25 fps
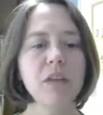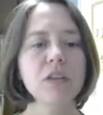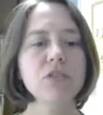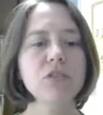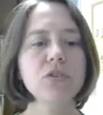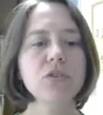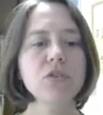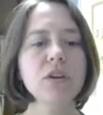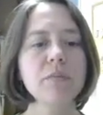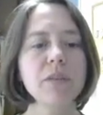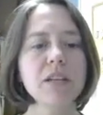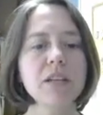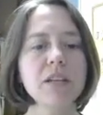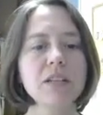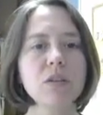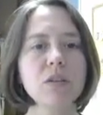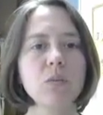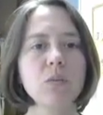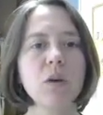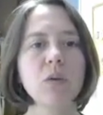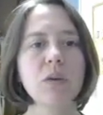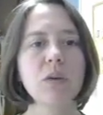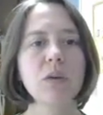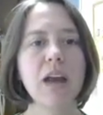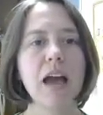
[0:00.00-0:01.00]
Treatment.
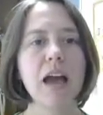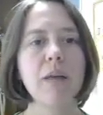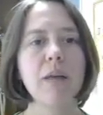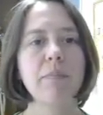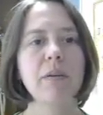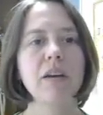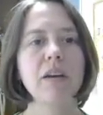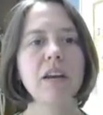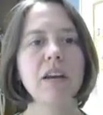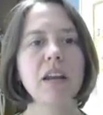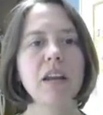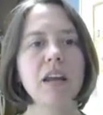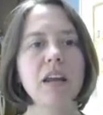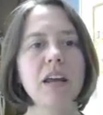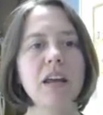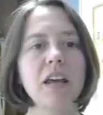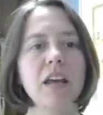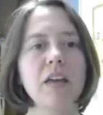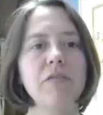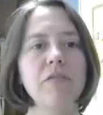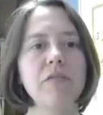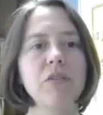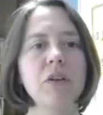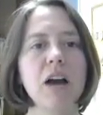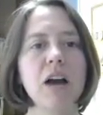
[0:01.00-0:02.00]
What would happen
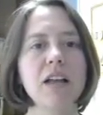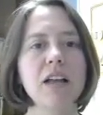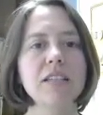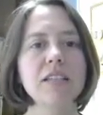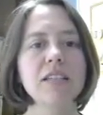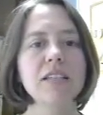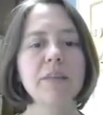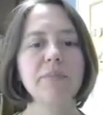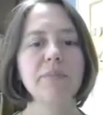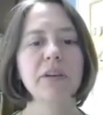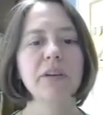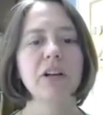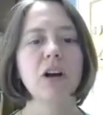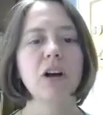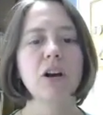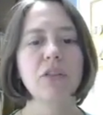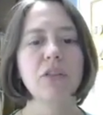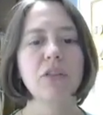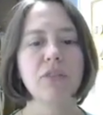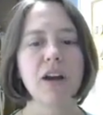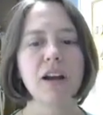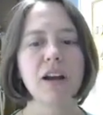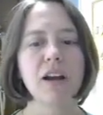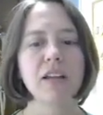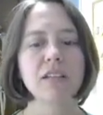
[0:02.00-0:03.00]
if you got septic
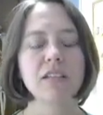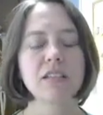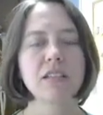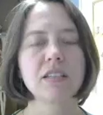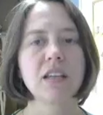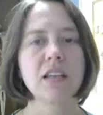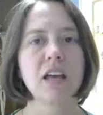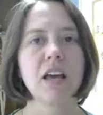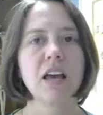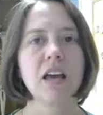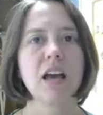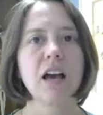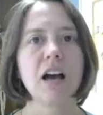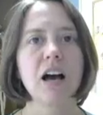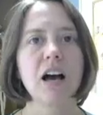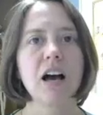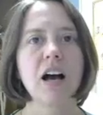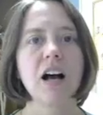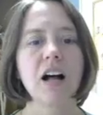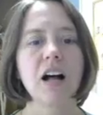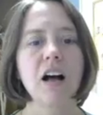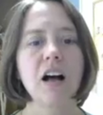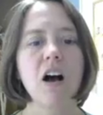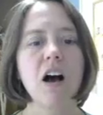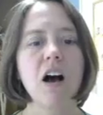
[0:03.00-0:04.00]
arthritis?
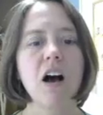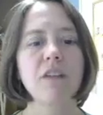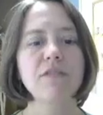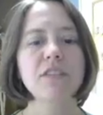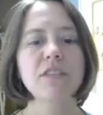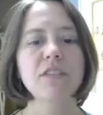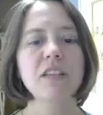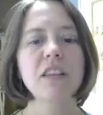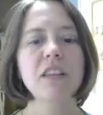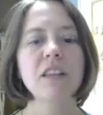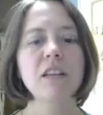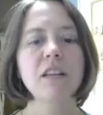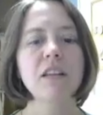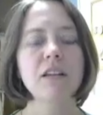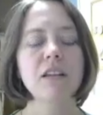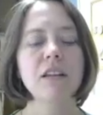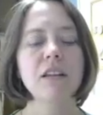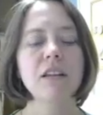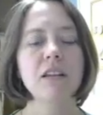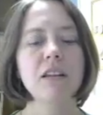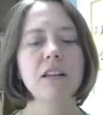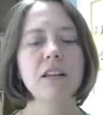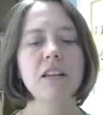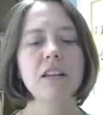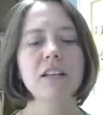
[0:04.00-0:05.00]
Often
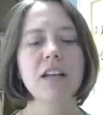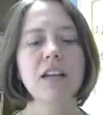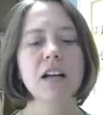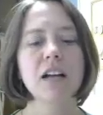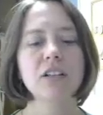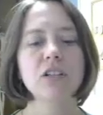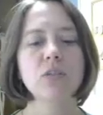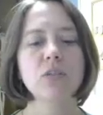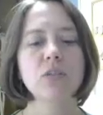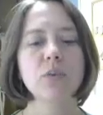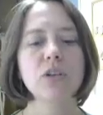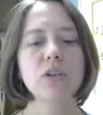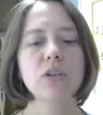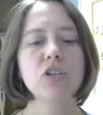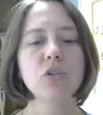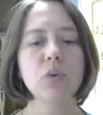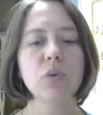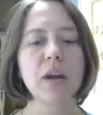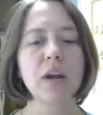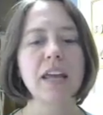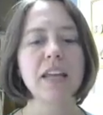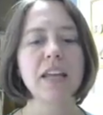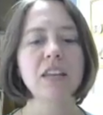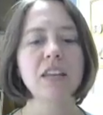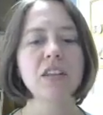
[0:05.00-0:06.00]
the doctors would
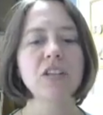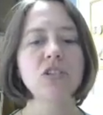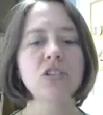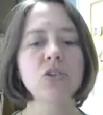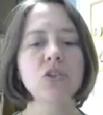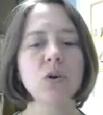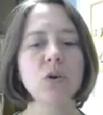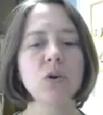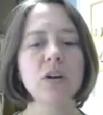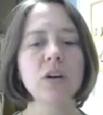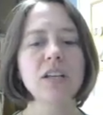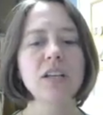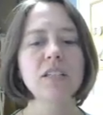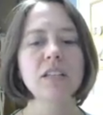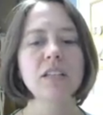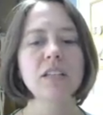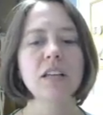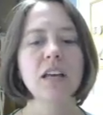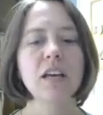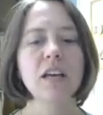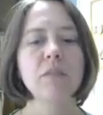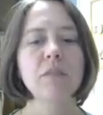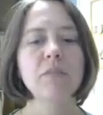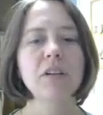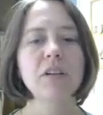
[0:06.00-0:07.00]
drain the joint
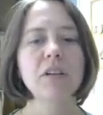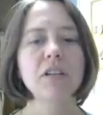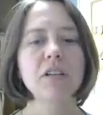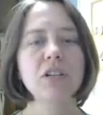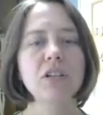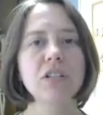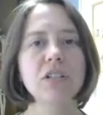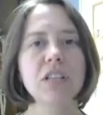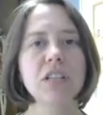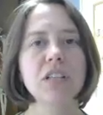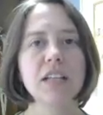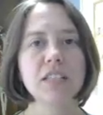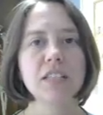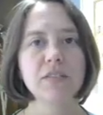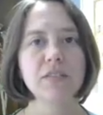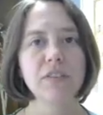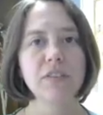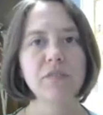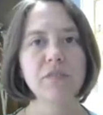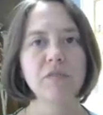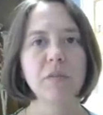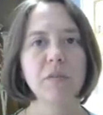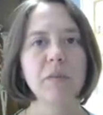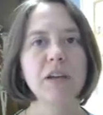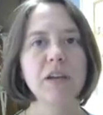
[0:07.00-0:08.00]
because there's lots of
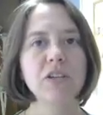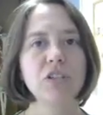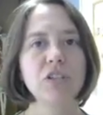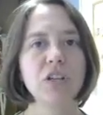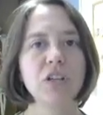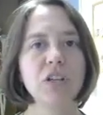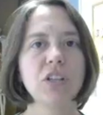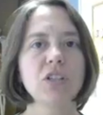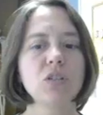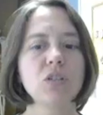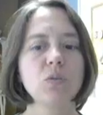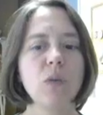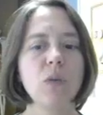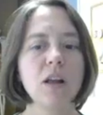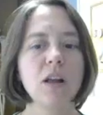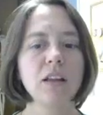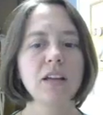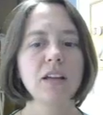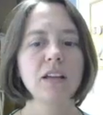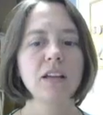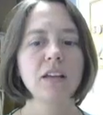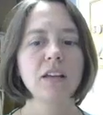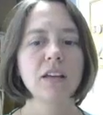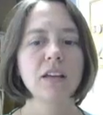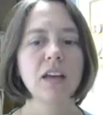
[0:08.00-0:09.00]
inflammation and
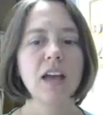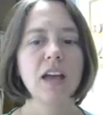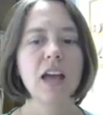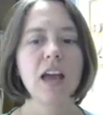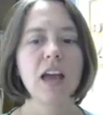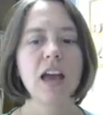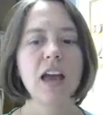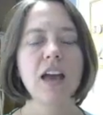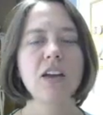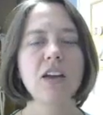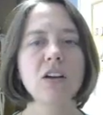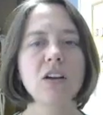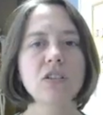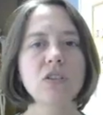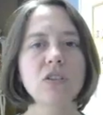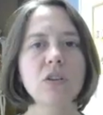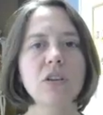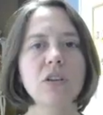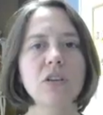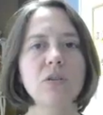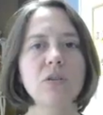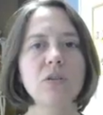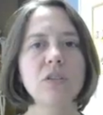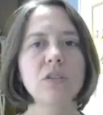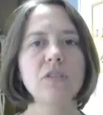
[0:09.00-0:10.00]
swelling, and also
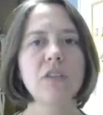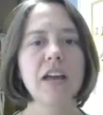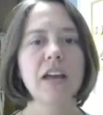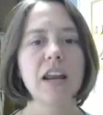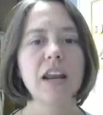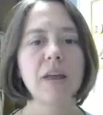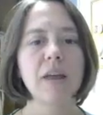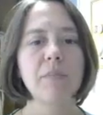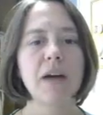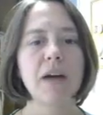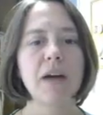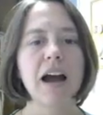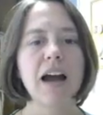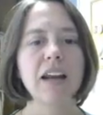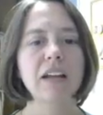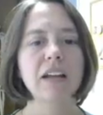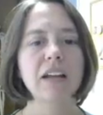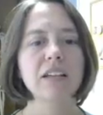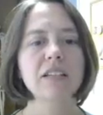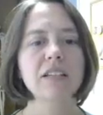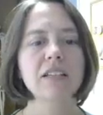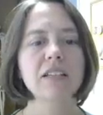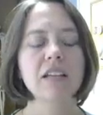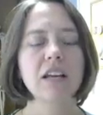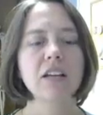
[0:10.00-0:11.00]
the use of
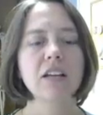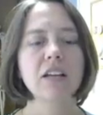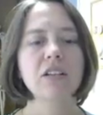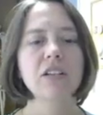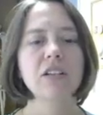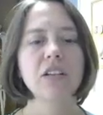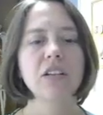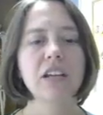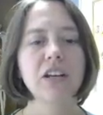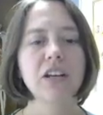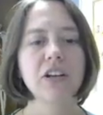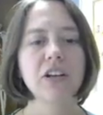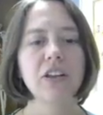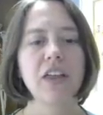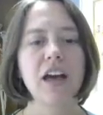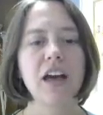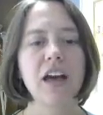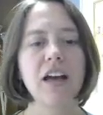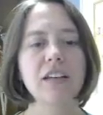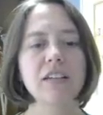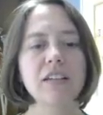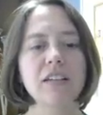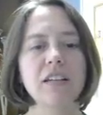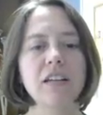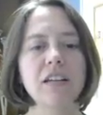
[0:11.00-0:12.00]
antibiotics to cure
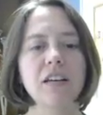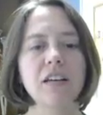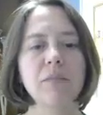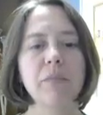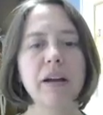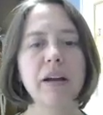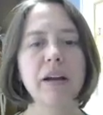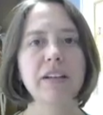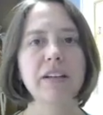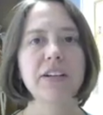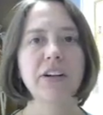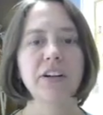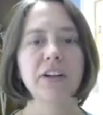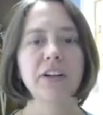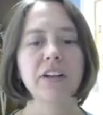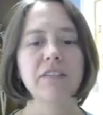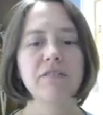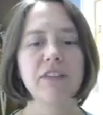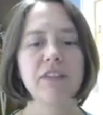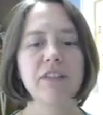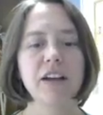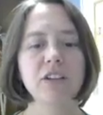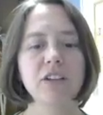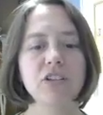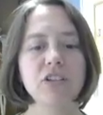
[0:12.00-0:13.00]
that bacterial
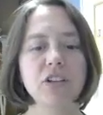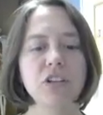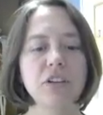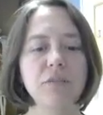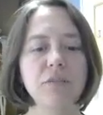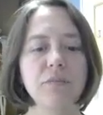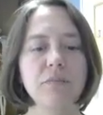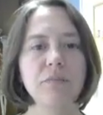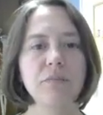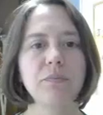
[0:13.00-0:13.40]
infection.